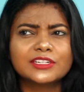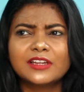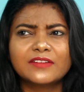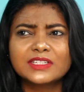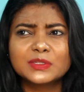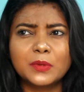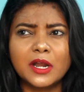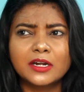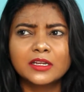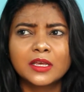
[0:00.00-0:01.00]
love this
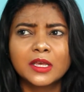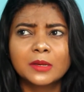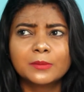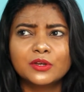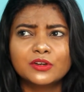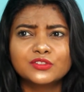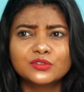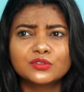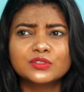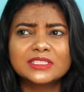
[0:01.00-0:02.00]
part, because you
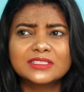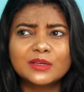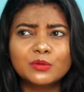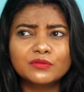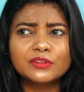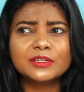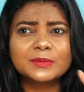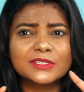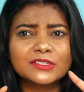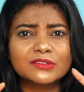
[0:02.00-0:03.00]
know some of the
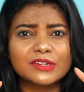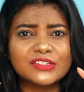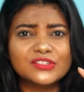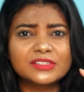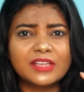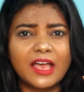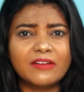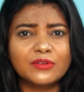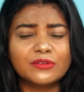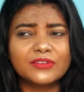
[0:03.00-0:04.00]
lipstick ranges
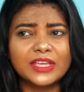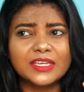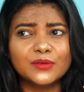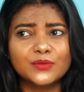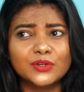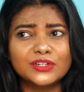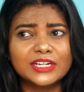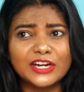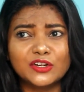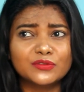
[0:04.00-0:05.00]
have a very weird
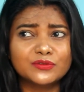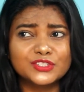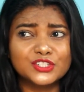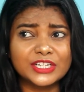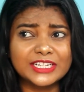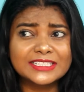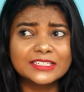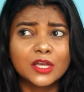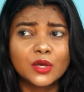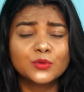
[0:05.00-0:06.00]
kind of
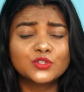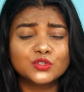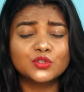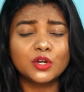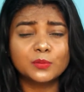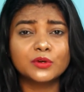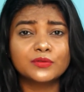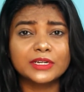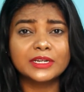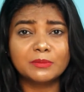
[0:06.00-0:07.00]
shades which is not
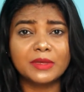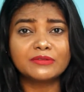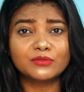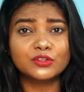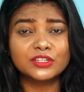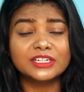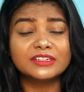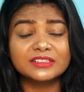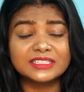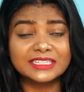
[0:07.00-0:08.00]
perfectly meant for the
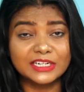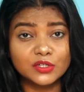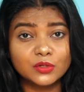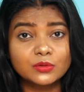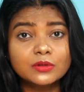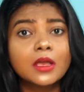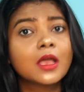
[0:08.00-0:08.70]
Indian skin tone,